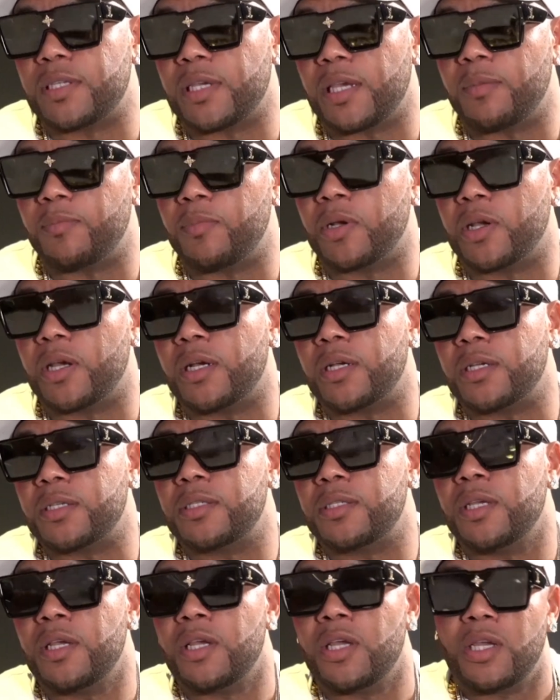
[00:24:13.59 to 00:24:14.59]
because
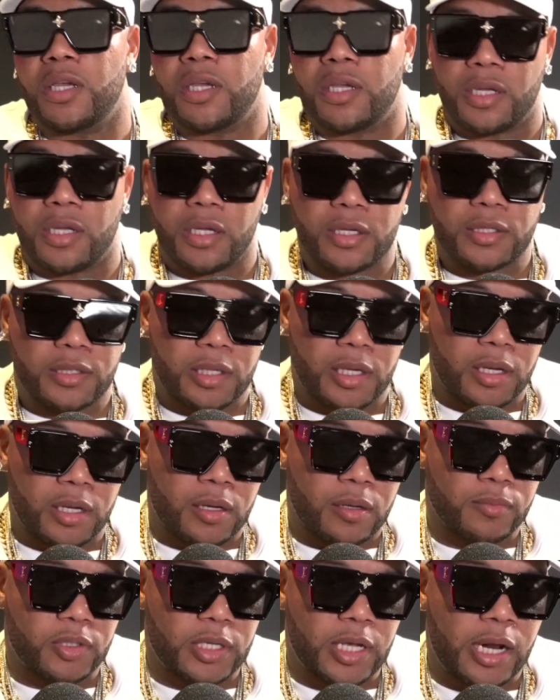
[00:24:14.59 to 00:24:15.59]
his
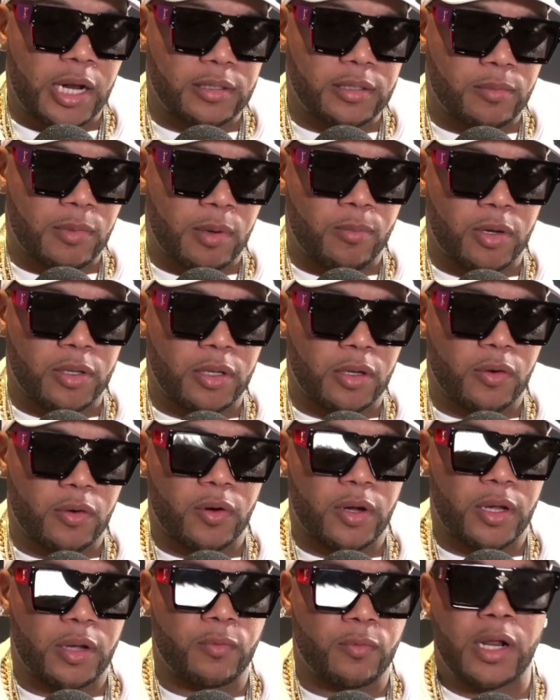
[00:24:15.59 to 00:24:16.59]
shout out to my brother
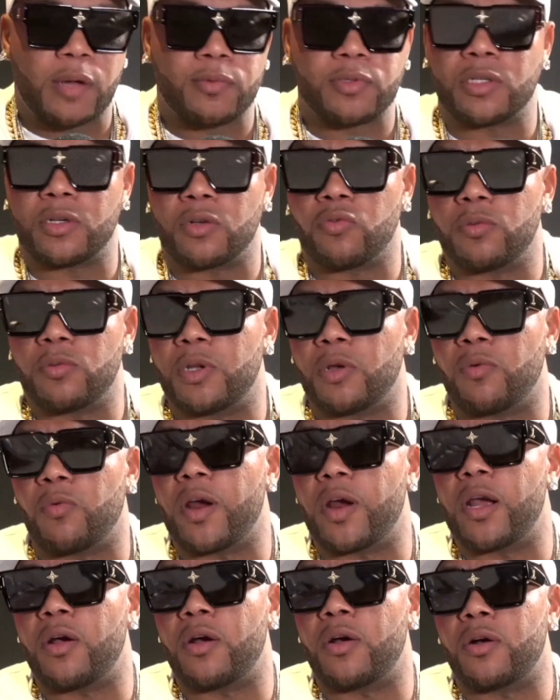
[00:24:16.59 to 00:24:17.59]
Craig when I was in the group the
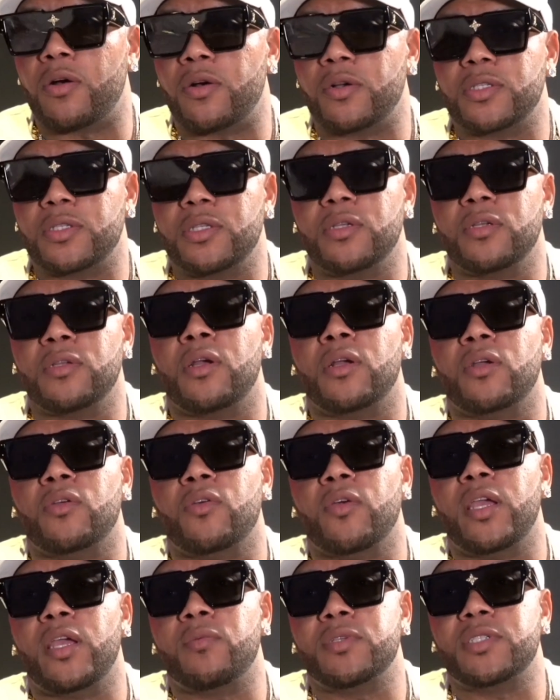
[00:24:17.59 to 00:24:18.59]
Groundhogs.
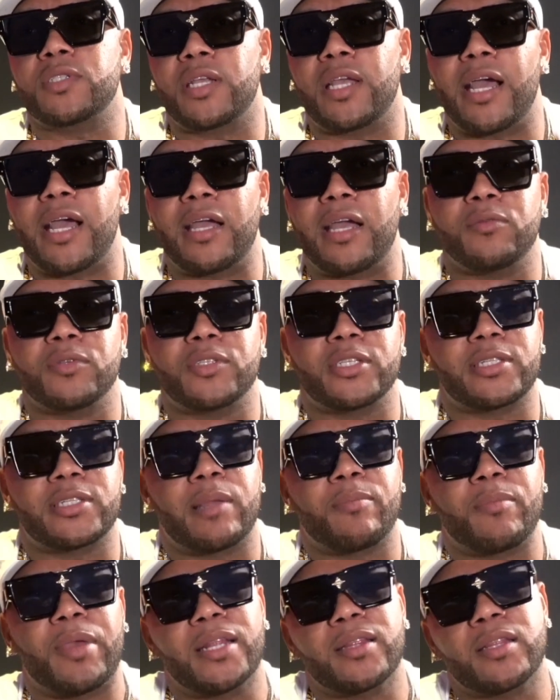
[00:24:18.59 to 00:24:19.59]
Craig was the guy who was just like,
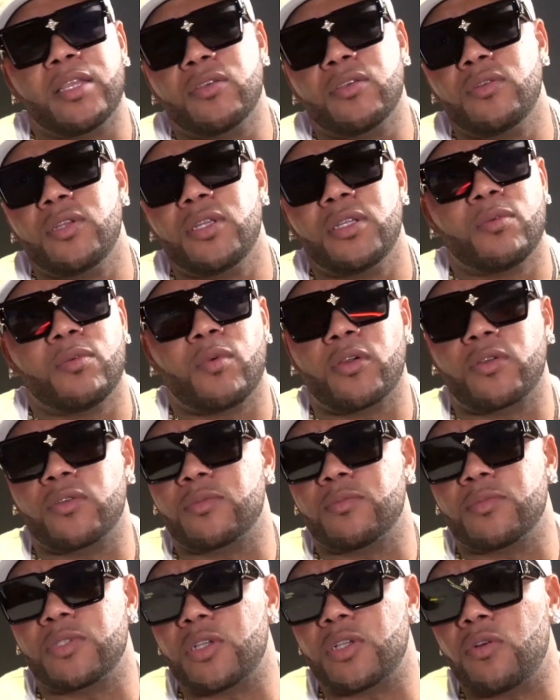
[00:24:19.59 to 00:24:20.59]
man, I think you need to work on
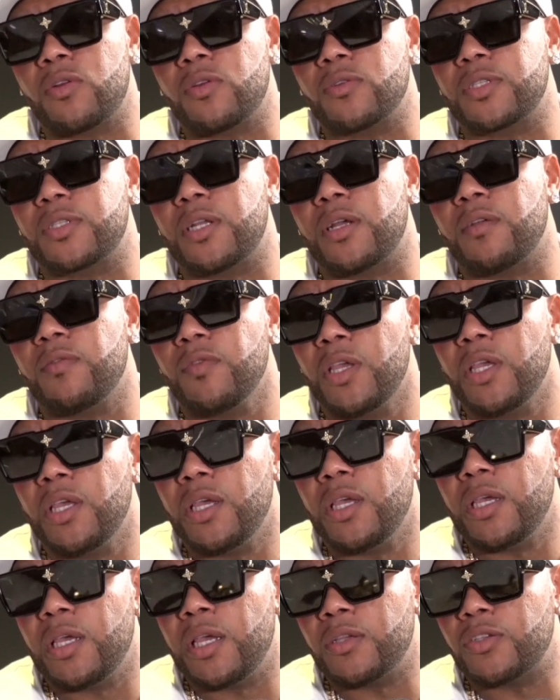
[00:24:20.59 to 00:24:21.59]
some solo stuff.
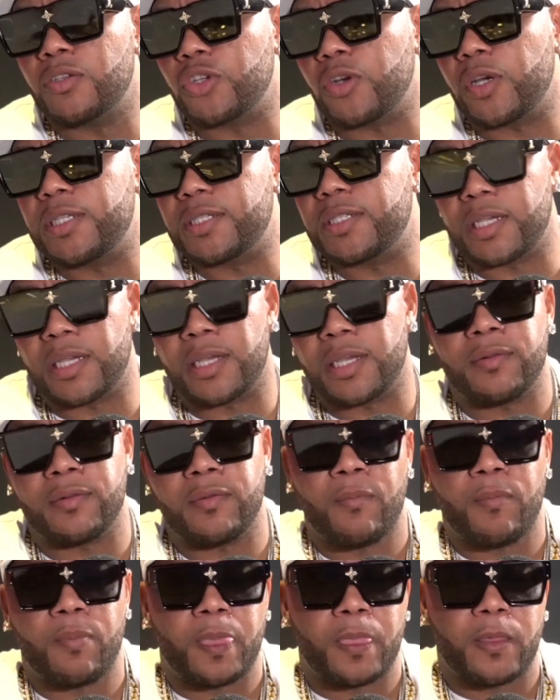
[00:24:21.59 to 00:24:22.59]
And Trey sent
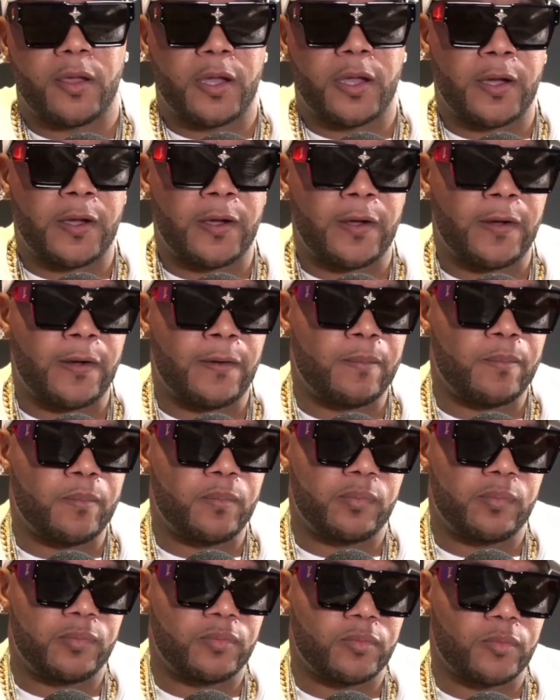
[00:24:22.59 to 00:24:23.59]

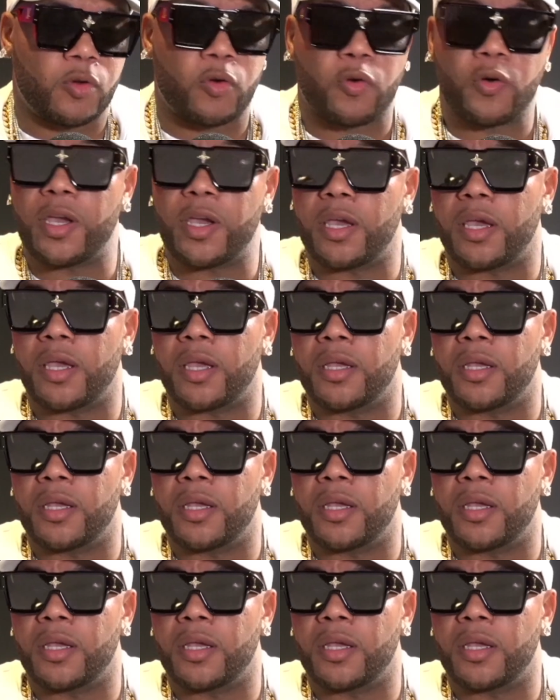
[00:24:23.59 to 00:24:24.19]
Craig